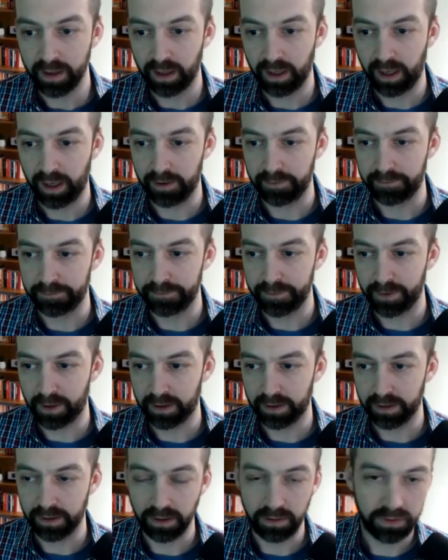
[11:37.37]
if
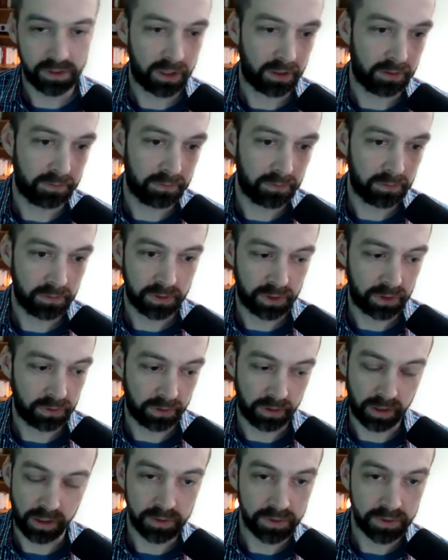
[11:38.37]
you start doing
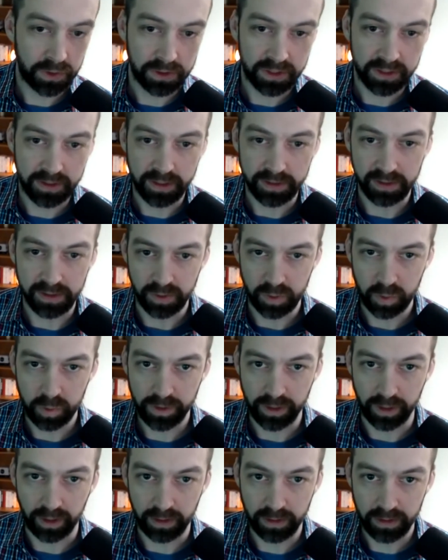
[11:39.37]
all sorts of things on
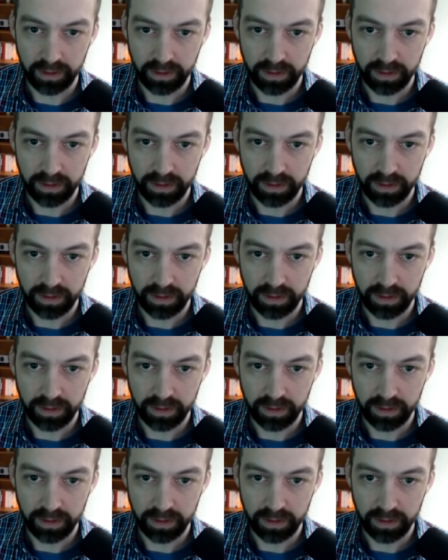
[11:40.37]
Twitter,